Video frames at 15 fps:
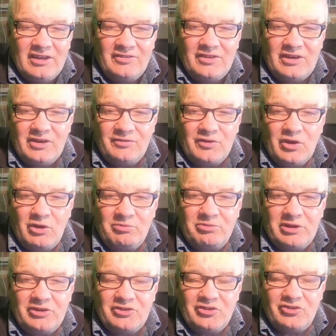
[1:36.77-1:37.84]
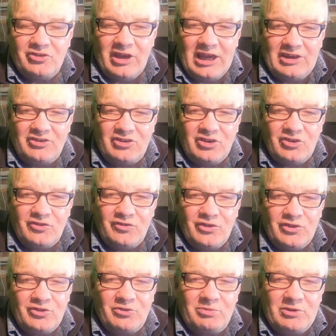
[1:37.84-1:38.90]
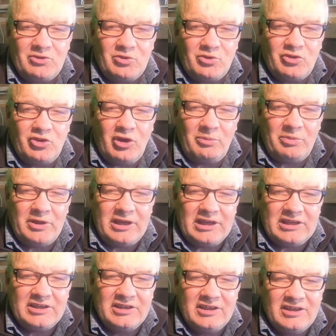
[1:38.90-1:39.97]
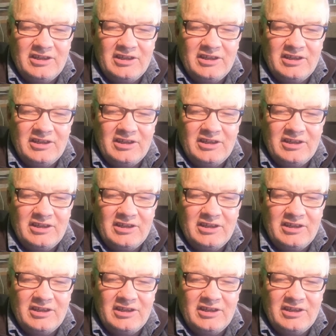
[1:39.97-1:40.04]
then I've got presentations for the special topic,